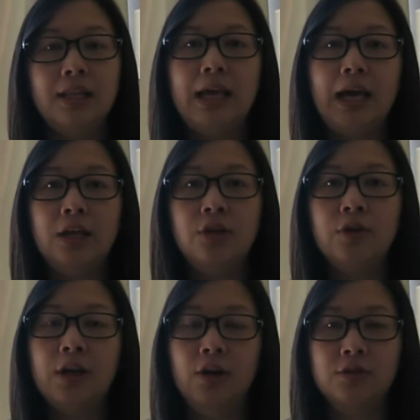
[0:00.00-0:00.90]
then
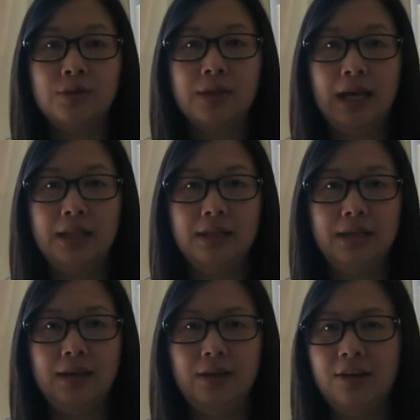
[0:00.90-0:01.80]
you can also get
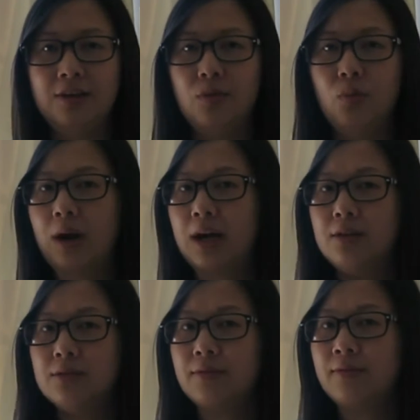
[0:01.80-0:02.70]
the
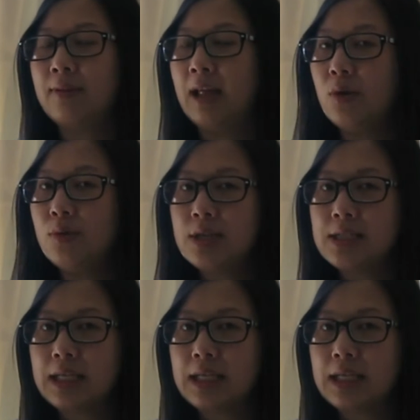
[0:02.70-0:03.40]
wild flowers,